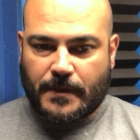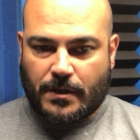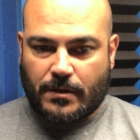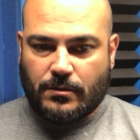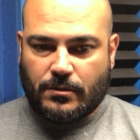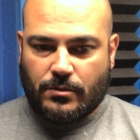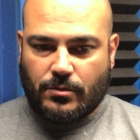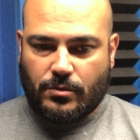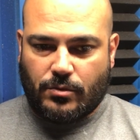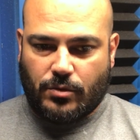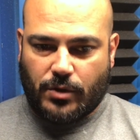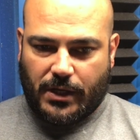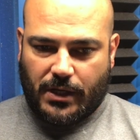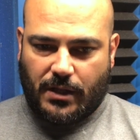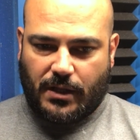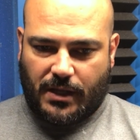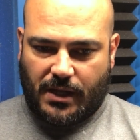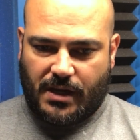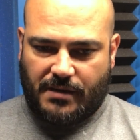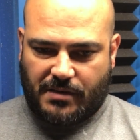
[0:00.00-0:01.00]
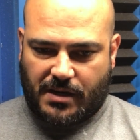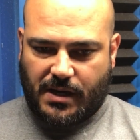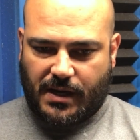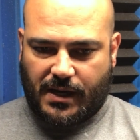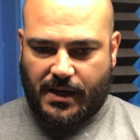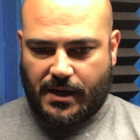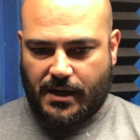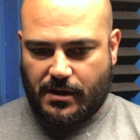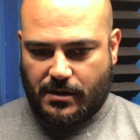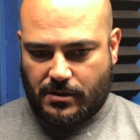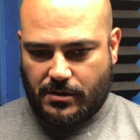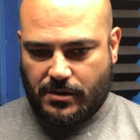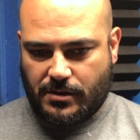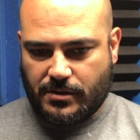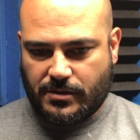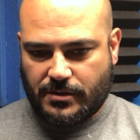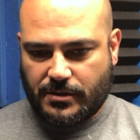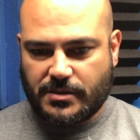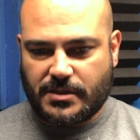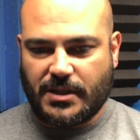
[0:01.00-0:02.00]
"Oh, we'll have a cow,"
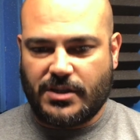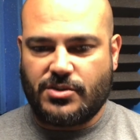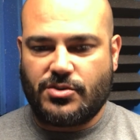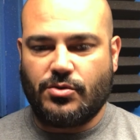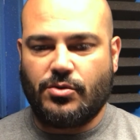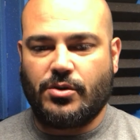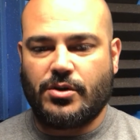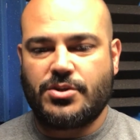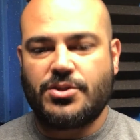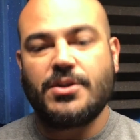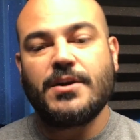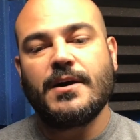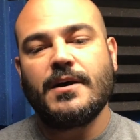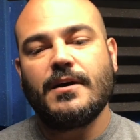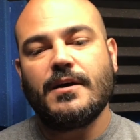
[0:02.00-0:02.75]
said George,